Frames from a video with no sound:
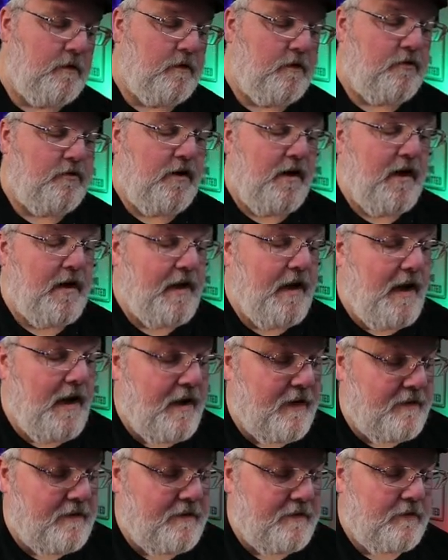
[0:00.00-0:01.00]
The Drag
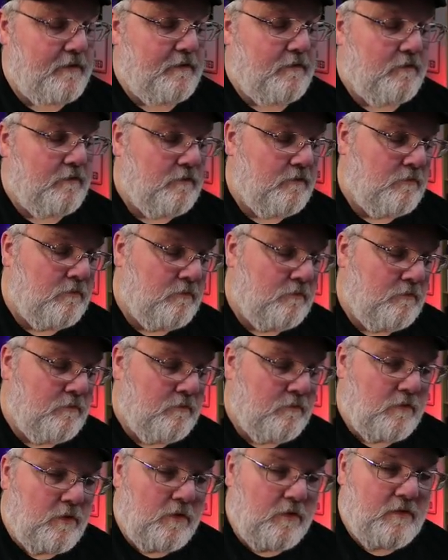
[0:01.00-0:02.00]
X
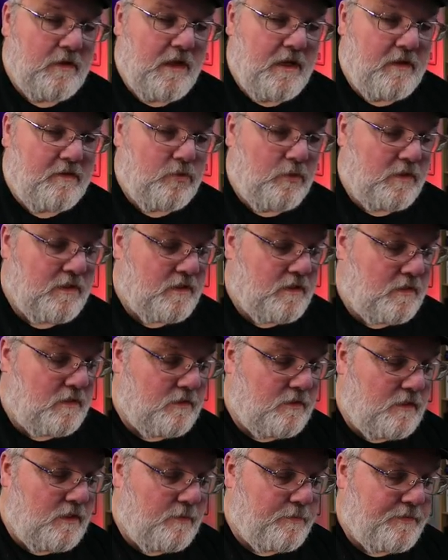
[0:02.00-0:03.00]
only has one
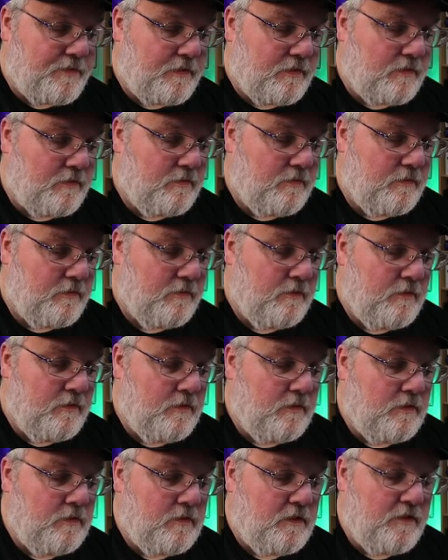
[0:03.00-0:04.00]
color option.
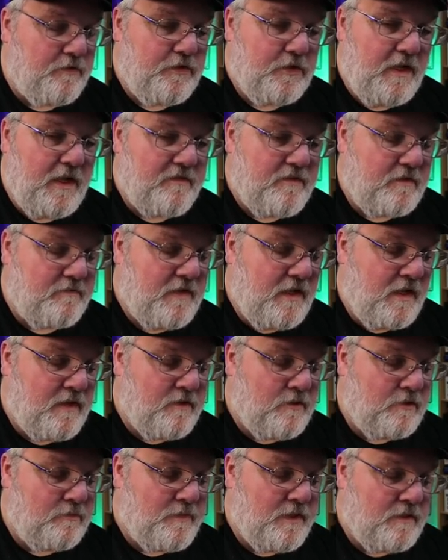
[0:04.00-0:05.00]
If you have it in
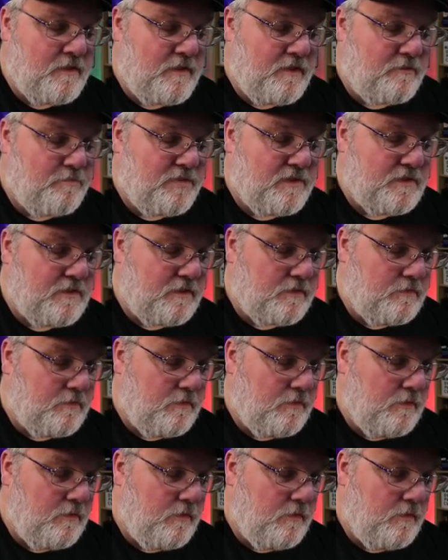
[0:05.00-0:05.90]
manual mode, it's blue.